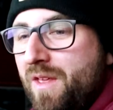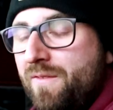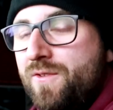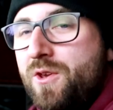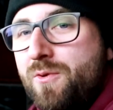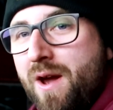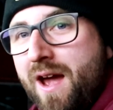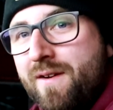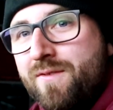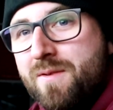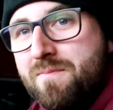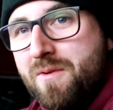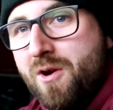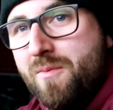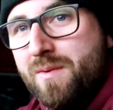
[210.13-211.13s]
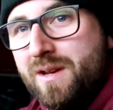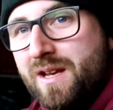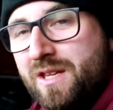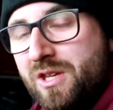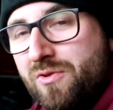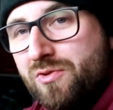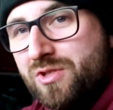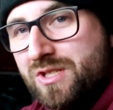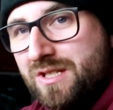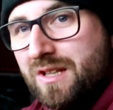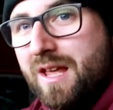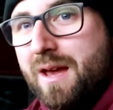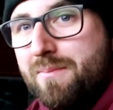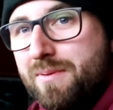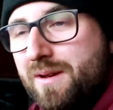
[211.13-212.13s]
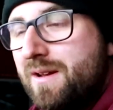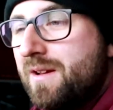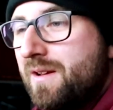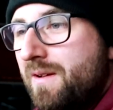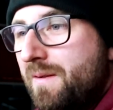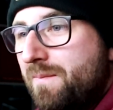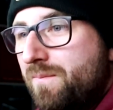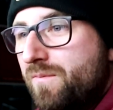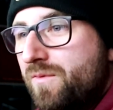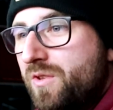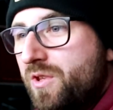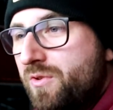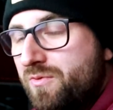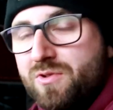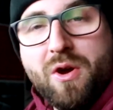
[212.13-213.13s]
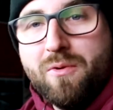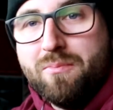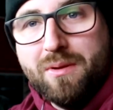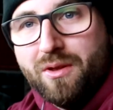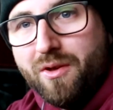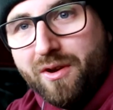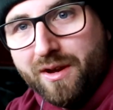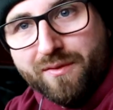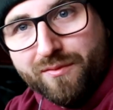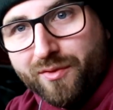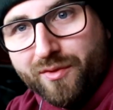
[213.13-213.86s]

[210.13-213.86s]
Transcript: if you have the moment and you slip, you don't belong in